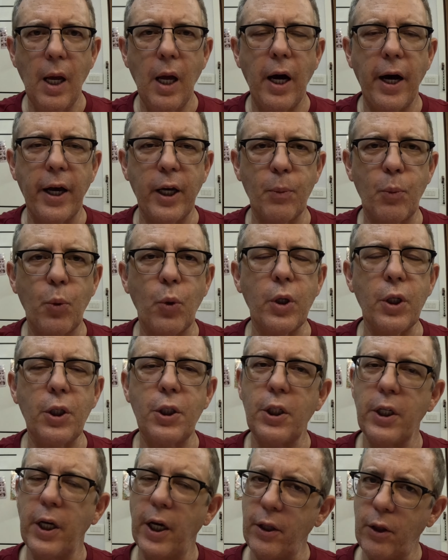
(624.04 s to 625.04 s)
I
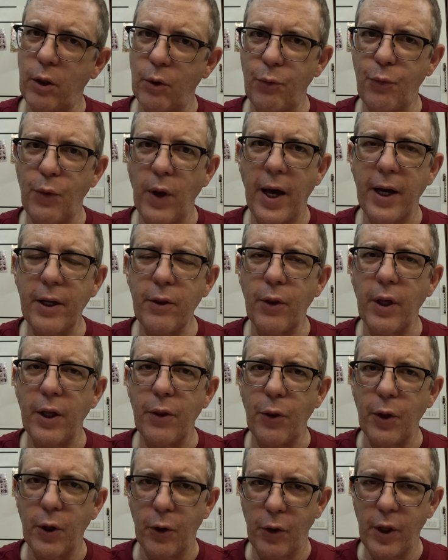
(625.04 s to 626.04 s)
appreciate the fact
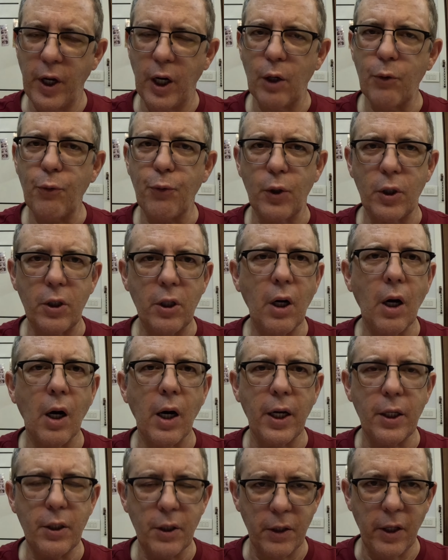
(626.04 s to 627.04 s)
that they're there for
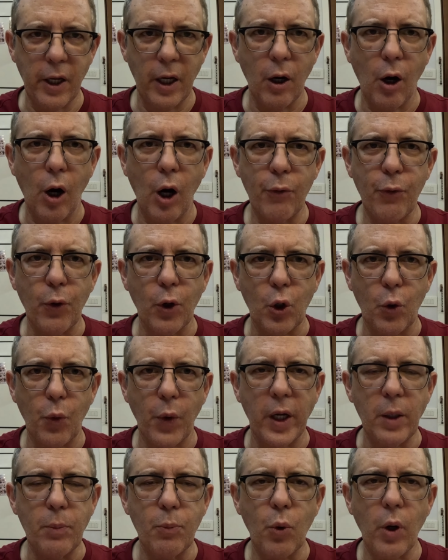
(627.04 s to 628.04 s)
Thais and they offer
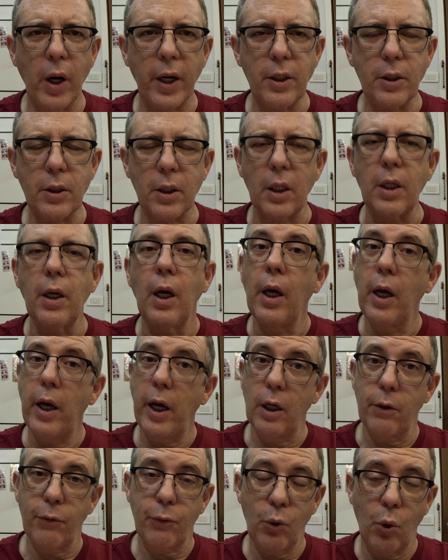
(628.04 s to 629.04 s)
great pricing.
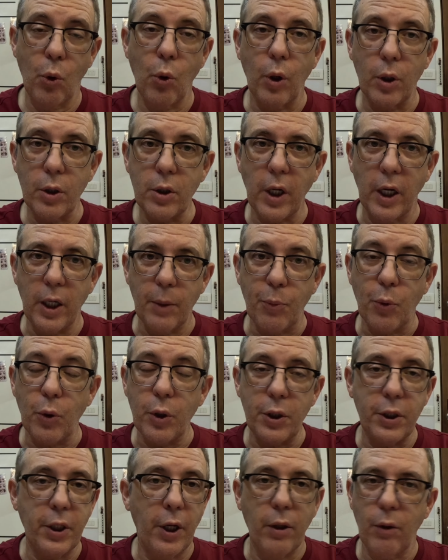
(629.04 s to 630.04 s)
And of course, I
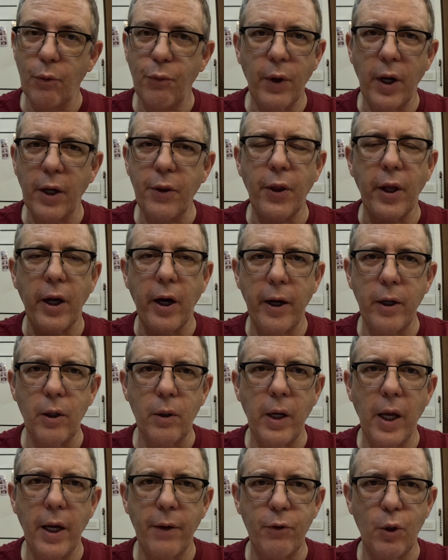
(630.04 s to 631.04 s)
appreciate the fact that I
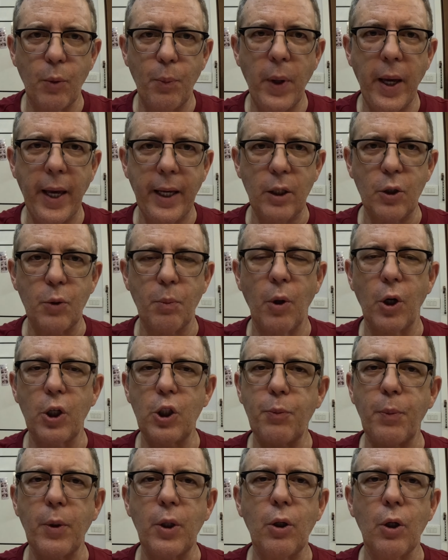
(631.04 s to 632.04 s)
don't have to pay as
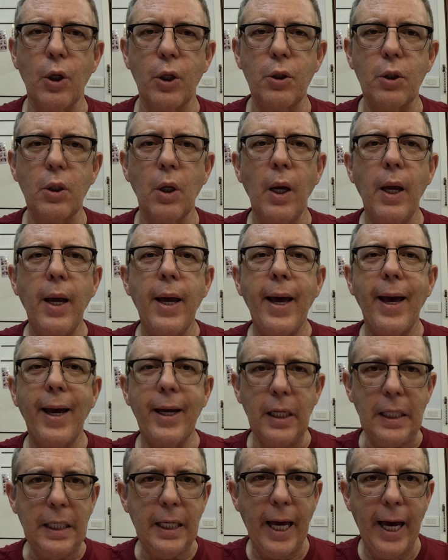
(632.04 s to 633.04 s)
much because
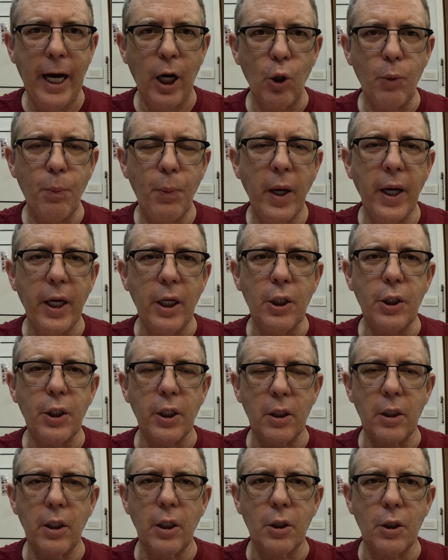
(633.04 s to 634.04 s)
any
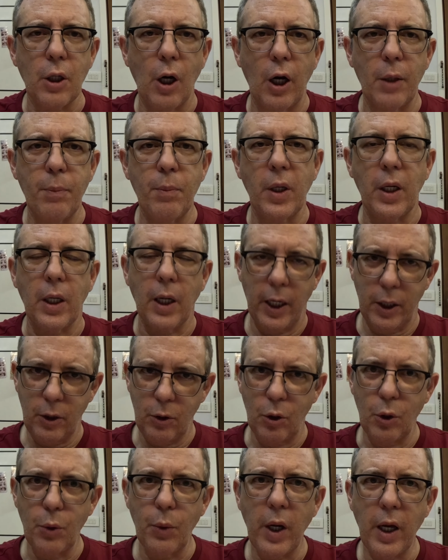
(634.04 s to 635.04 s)
outpatient is on me. I
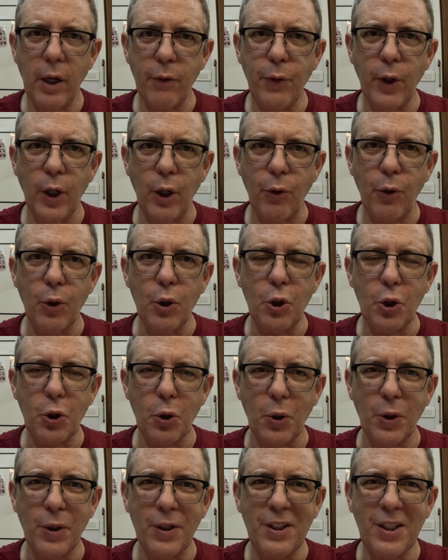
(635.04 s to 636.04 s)
do have health
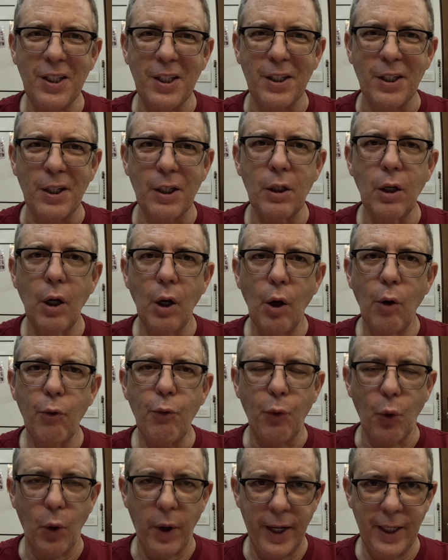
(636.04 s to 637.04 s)
insurance here
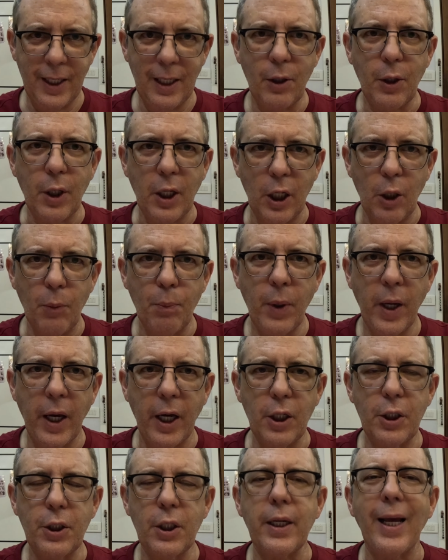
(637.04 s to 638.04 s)
for anything
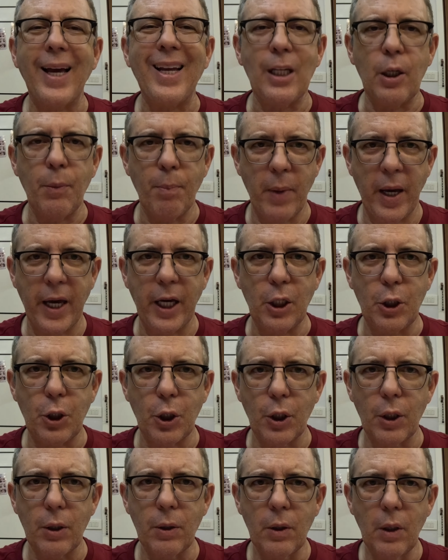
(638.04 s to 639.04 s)
inpatient, any
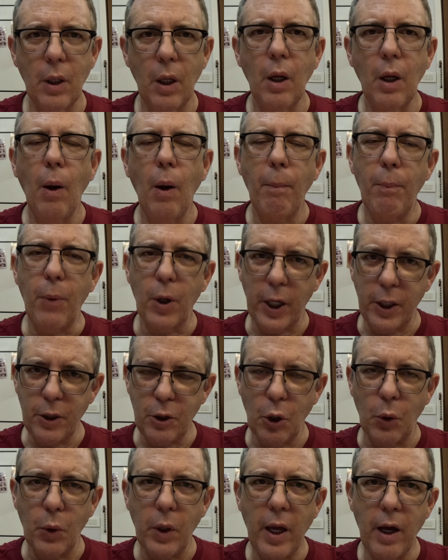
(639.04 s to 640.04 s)
major, but I
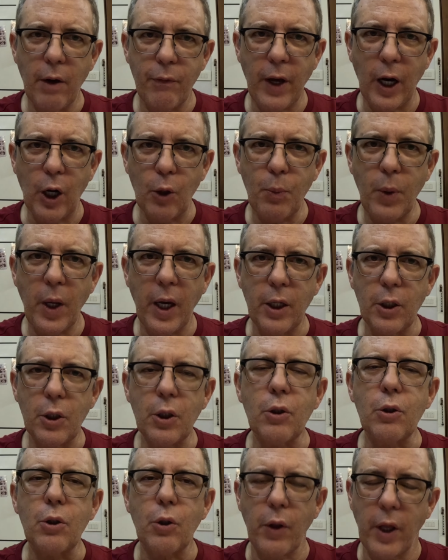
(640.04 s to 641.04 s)
don't have
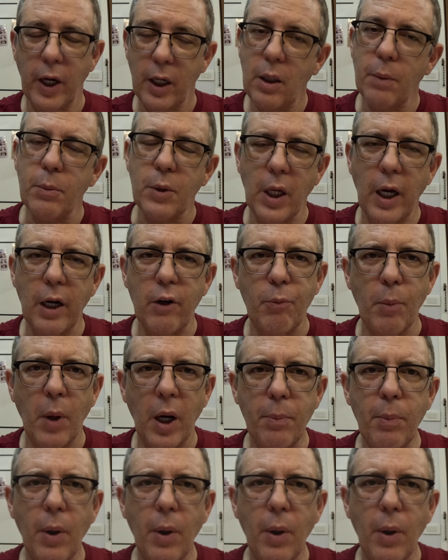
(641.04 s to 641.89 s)
outpatient, so that comes out of my